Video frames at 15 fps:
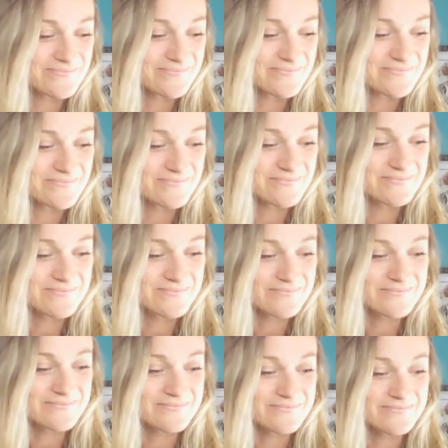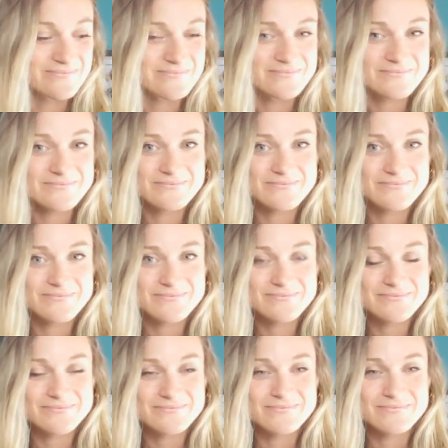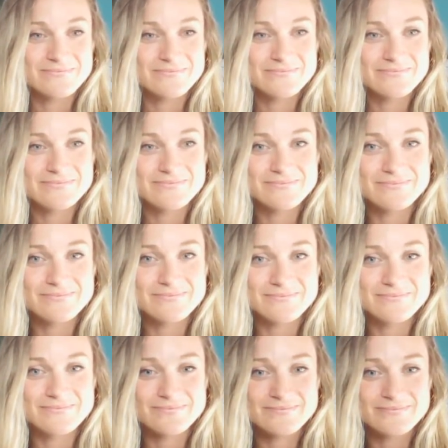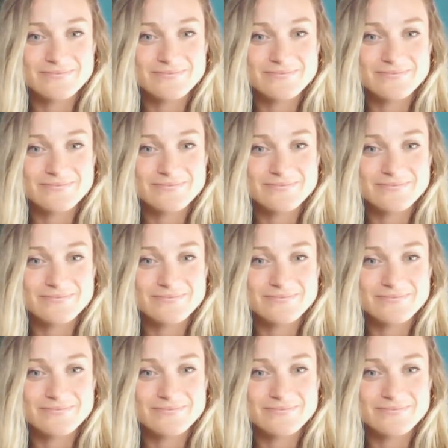No words are spoken by the person on screen.